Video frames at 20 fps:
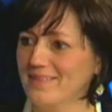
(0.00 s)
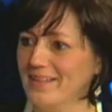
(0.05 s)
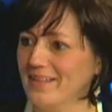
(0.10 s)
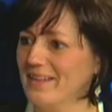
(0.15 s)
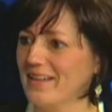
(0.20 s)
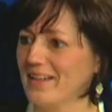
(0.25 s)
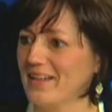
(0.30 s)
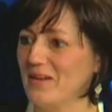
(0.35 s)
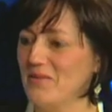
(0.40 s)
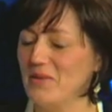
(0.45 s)

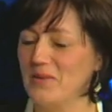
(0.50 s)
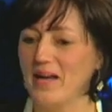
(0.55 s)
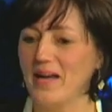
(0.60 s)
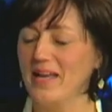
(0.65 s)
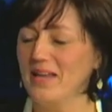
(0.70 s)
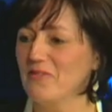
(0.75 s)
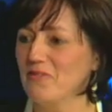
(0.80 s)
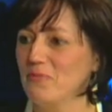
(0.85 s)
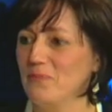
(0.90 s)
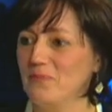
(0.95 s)
Yeah. I mean, I
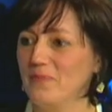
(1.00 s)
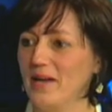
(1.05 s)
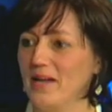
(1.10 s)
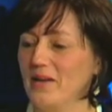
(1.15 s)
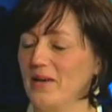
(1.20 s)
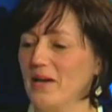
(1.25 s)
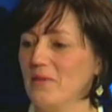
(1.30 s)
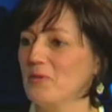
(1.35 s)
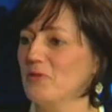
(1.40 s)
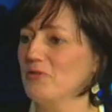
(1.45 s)
have, I,
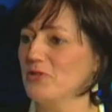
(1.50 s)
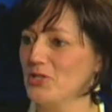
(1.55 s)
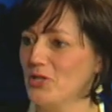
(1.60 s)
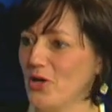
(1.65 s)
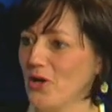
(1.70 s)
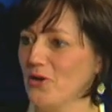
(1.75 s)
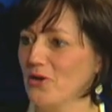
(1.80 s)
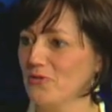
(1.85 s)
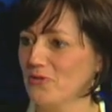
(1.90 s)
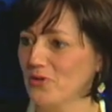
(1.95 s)
am a
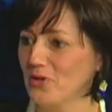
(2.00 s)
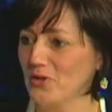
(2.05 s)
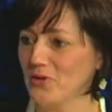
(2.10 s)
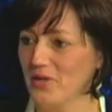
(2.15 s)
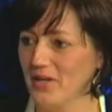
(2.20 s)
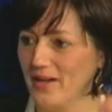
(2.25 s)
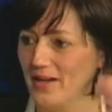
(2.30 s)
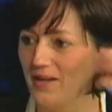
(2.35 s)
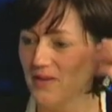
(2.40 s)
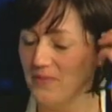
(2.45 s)
photographer
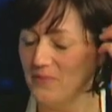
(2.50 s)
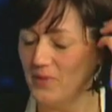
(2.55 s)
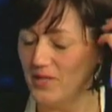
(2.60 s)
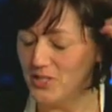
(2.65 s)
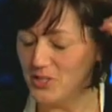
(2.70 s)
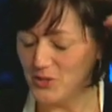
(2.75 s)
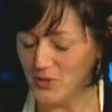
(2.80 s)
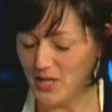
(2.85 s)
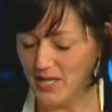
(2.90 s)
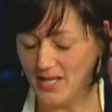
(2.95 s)
um, by
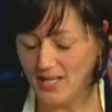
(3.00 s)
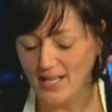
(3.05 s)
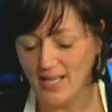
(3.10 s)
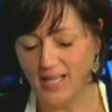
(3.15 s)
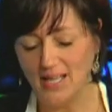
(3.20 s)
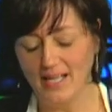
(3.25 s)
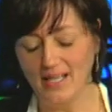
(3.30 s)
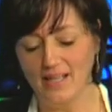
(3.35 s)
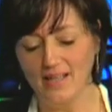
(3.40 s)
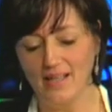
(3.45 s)
trade,
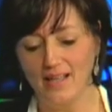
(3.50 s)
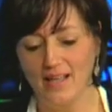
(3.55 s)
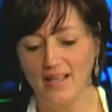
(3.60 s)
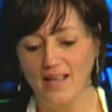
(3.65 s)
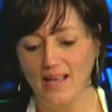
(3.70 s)
and